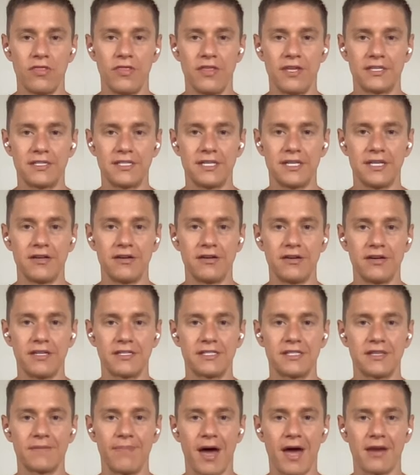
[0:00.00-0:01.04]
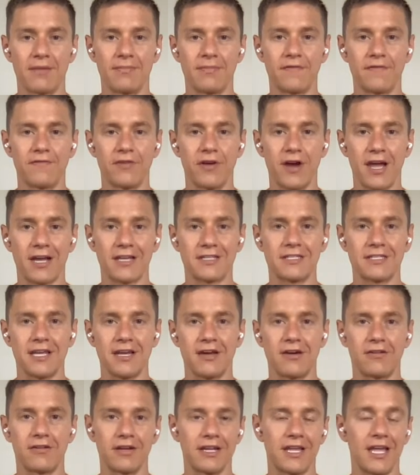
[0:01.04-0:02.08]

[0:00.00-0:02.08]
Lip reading: This here is the bottom of your exhale.